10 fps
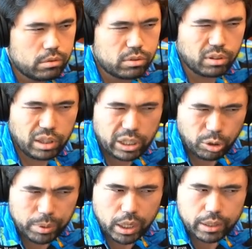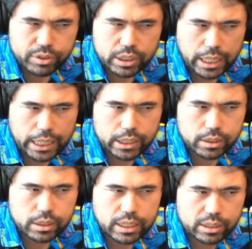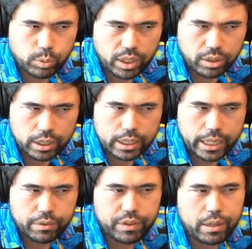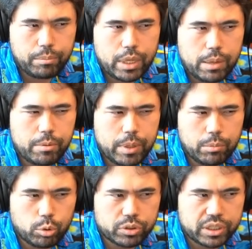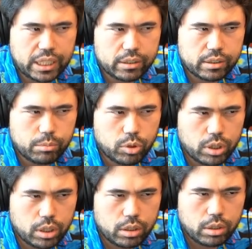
a little bit offside this, that's why I thought knight f8 maybe made more sense somewhere